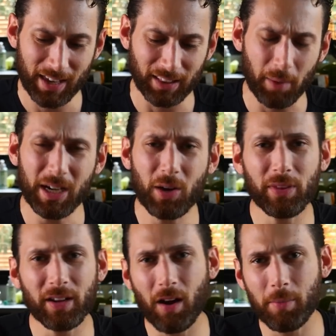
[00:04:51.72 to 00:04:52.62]
Let me know
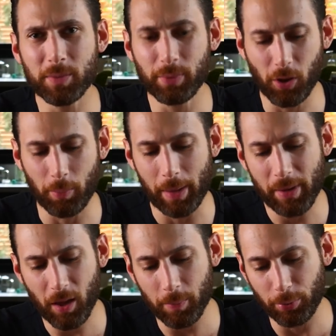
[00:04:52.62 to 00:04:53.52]
in the comments below.
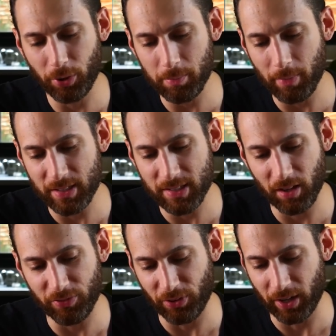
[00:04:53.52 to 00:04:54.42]
Maybe I'll print
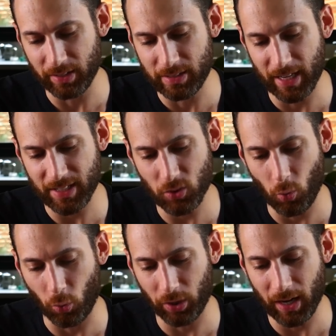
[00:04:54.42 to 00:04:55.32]
myself a desk
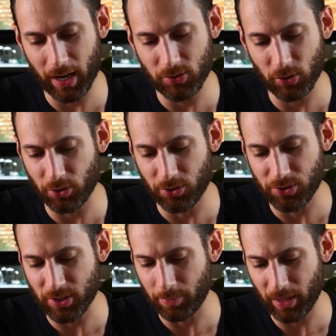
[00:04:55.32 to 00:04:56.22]
organizer or
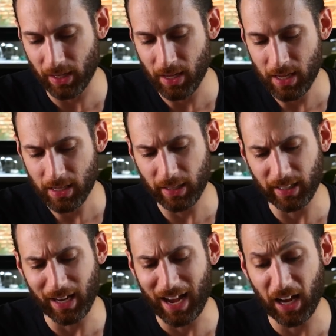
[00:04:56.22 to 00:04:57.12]
something like
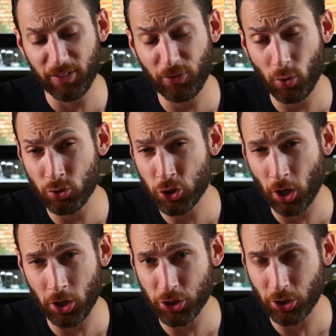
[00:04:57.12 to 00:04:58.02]
an iPhone
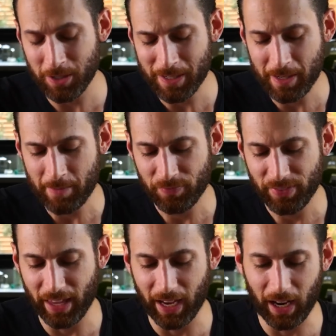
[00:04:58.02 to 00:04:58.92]
charger
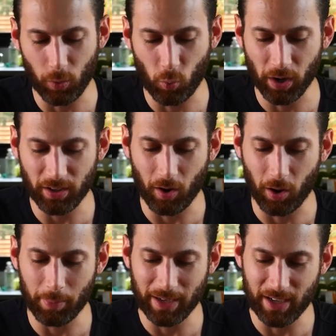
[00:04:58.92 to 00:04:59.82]
that I want
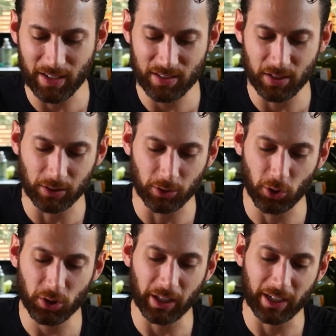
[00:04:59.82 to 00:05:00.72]
on my desk to
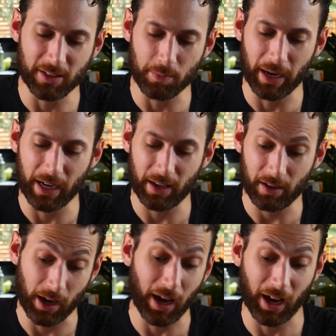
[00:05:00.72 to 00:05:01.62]
look like it's made
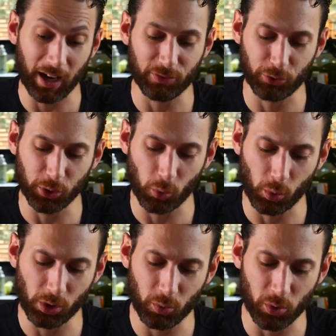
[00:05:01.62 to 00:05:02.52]
out of real
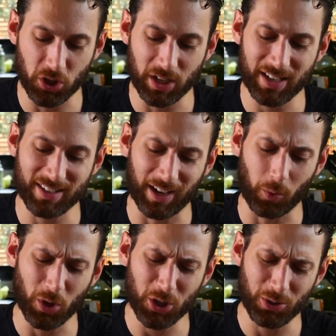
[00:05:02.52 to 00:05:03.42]
wood, which it is. And I
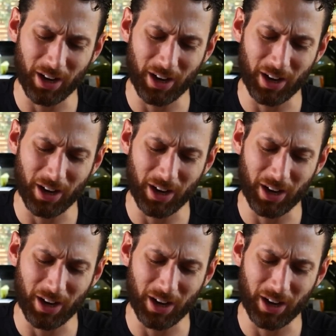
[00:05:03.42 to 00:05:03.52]
wish you